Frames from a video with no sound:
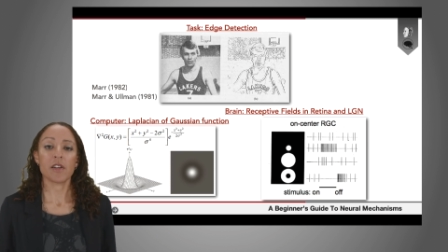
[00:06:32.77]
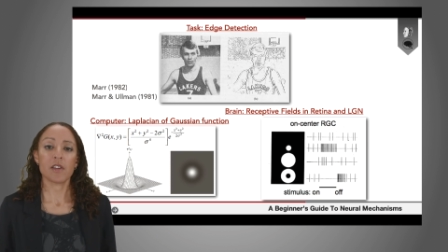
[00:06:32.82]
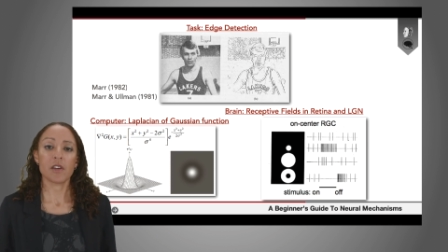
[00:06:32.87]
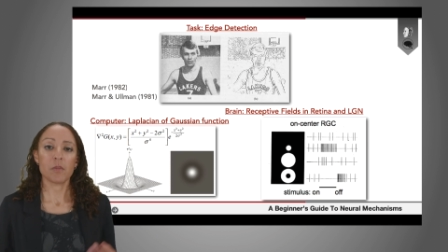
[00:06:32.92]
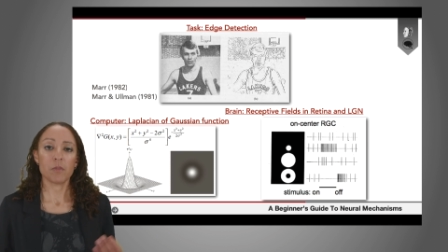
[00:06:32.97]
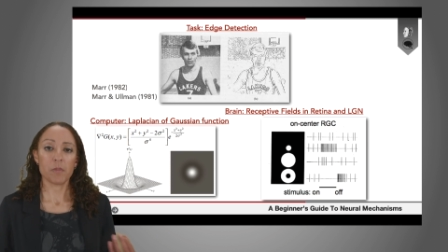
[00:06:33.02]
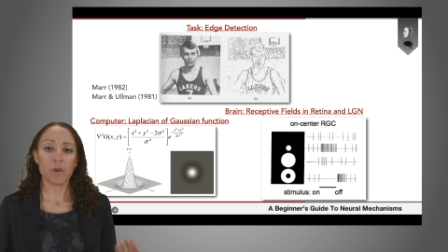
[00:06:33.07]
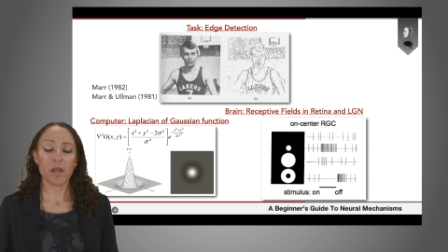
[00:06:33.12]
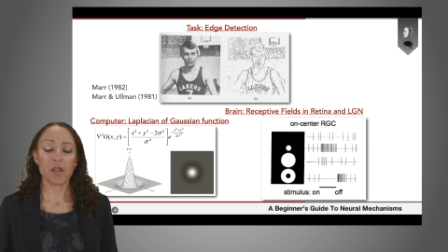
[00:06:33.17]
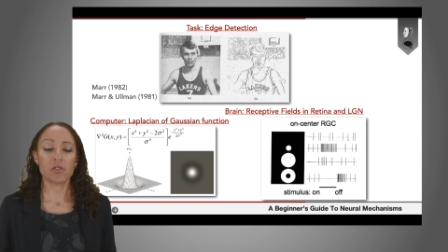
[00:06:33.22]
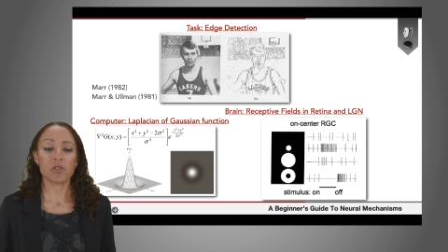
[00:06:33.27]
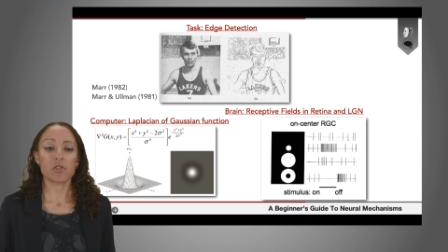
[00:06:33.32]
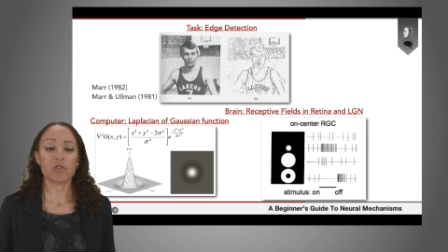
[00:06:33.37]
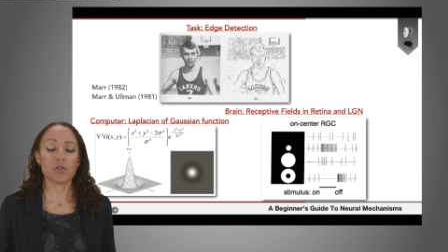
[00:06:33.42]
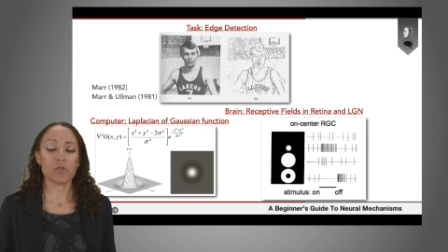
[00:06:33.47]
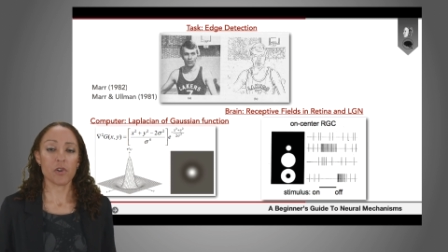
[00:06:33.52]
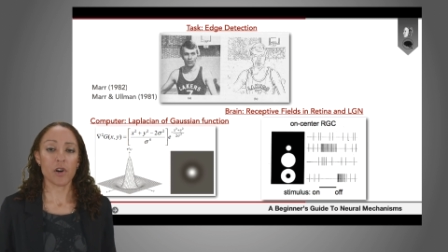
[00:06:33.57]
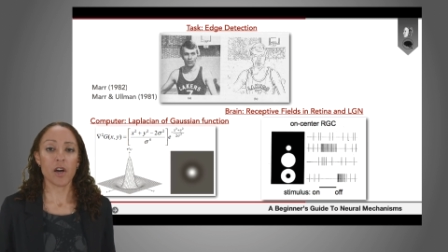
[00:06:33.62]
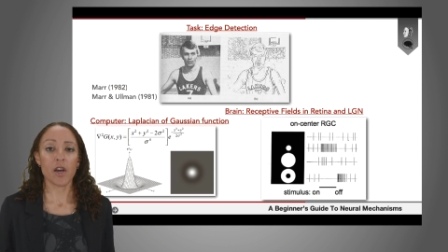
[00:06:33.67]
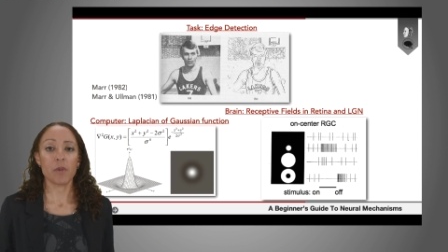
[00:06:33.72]
and can be
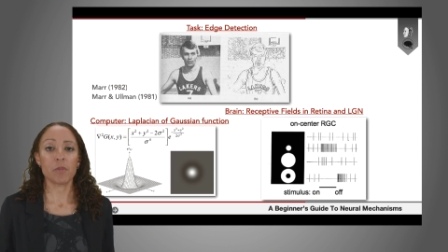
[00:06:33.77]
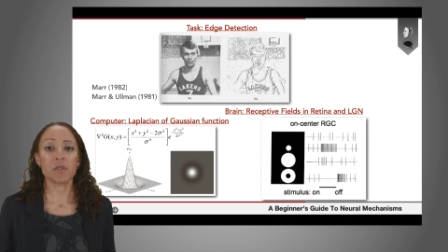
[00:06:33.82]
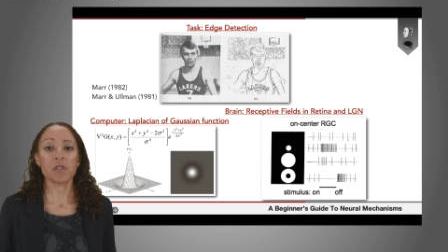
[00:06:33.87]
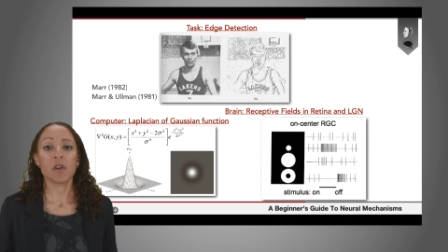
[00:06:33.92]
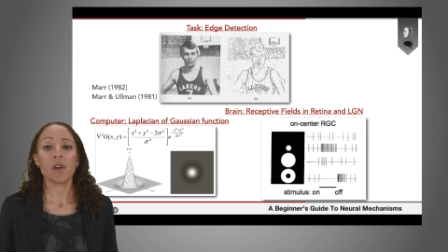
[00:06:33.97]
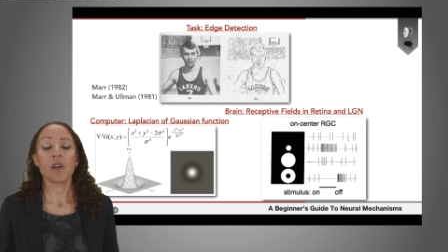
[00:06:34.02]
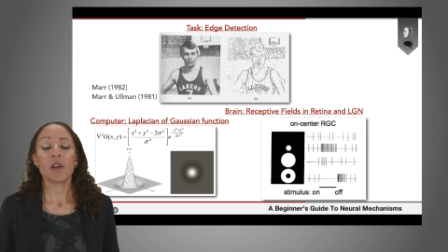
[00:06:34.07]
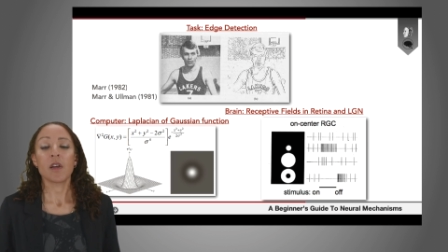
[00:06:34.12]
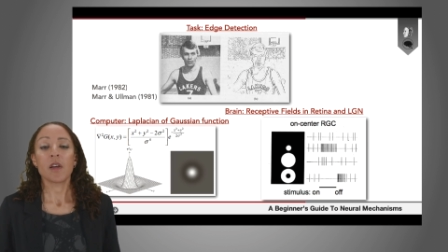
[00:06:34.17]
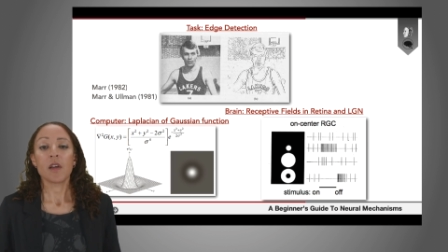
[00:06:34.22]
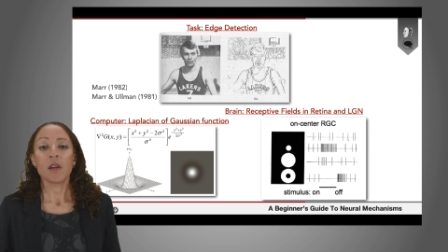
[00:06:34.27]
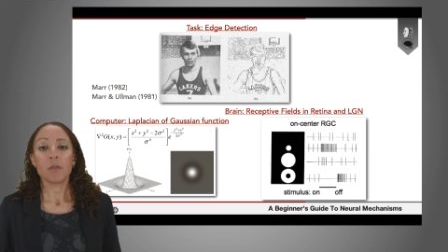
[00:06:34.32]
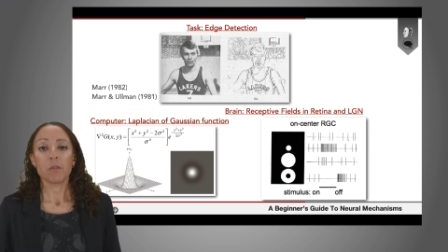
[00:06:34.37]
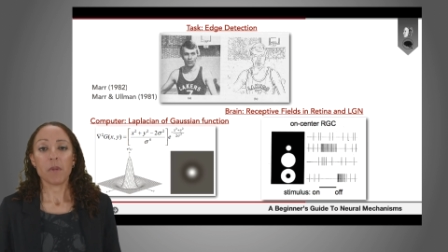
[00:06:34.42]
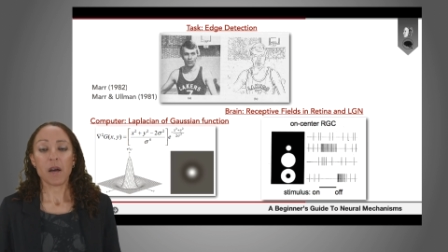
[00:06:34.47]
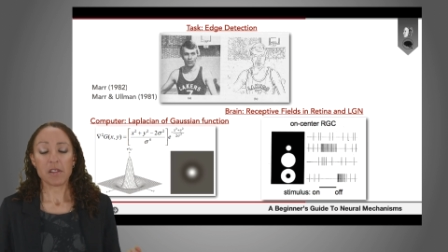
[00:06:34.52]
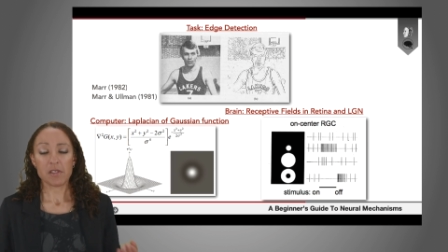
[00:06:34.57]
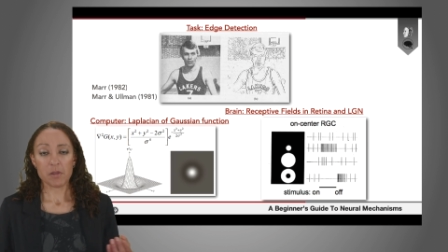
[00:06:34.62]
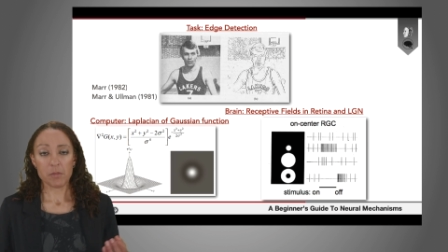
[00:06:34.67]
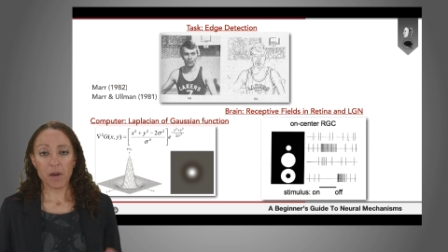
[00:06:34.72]
described
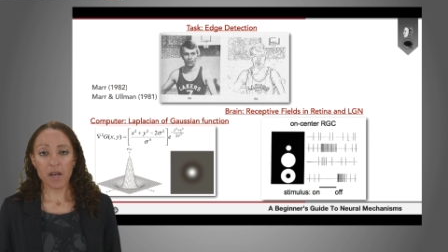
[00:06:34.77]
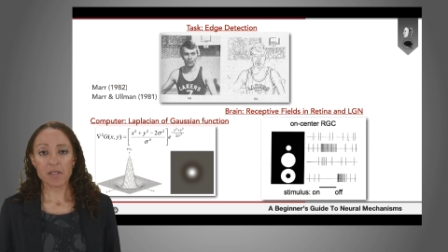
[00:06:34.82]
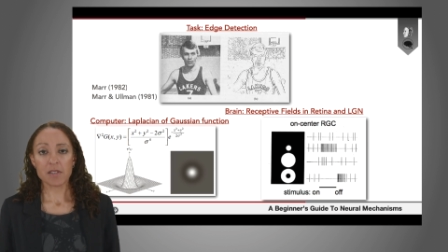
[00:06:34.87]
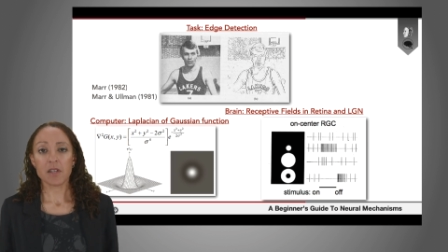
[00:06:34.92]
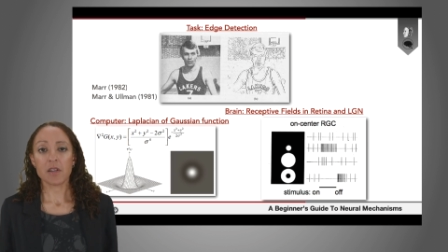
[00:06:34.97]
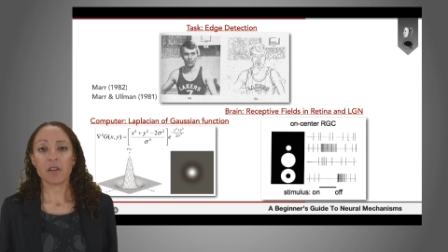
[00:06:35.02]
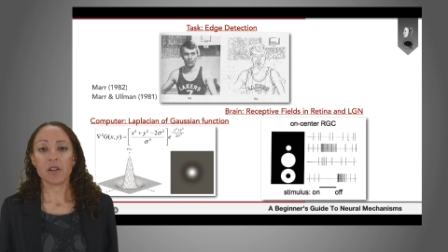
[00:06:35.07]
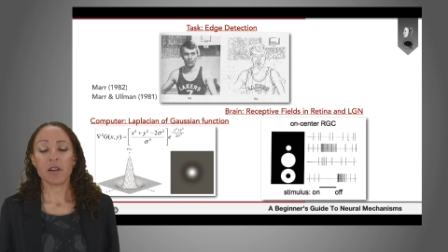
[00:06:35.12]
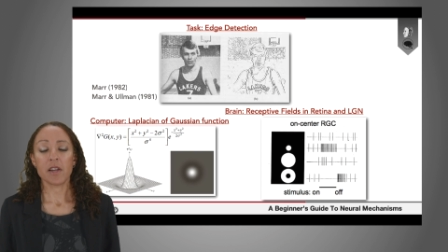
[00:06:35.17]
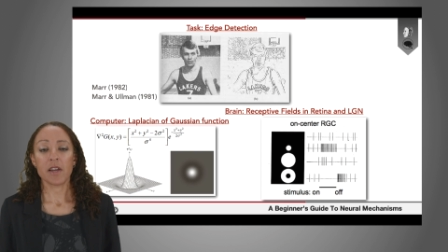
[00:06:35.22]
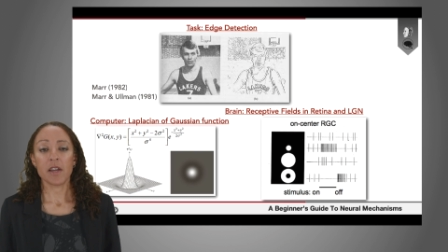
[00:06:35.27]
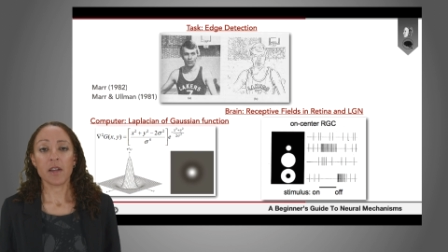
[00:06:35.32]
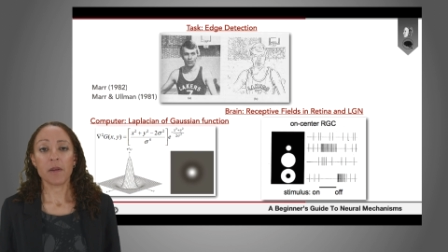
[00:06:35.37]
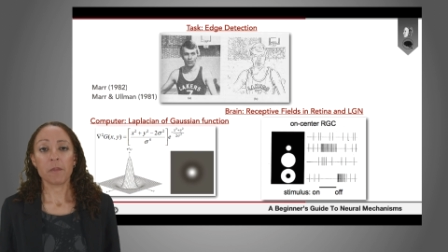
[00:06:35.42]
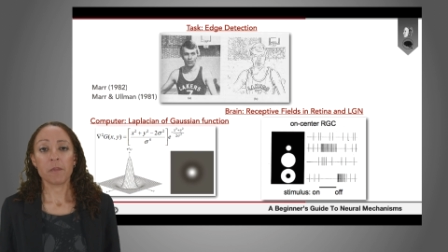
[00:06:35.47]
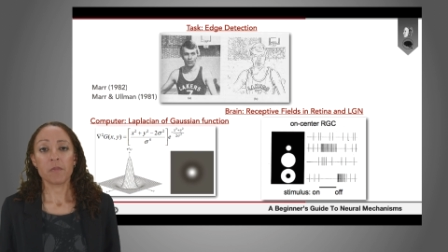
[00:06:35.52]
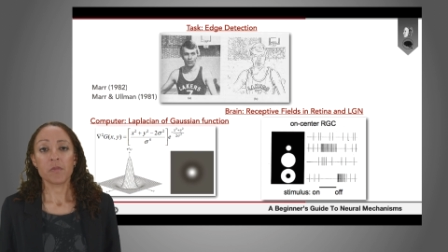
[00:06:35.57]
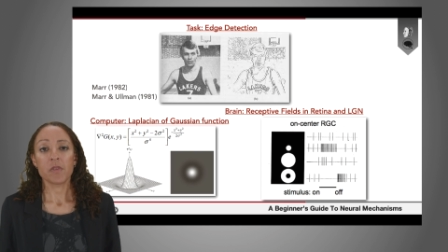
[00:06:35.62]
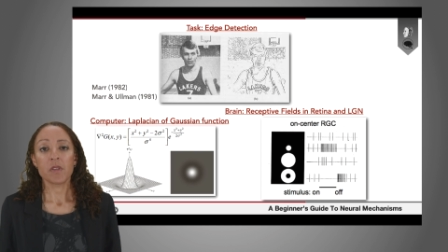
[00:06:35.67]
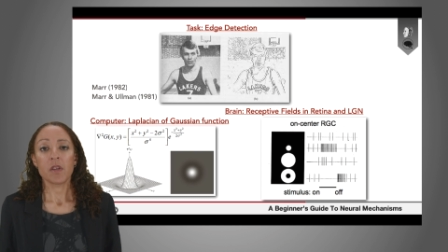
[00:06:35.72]

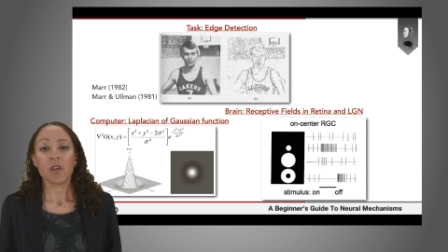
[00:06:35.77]
mathematically,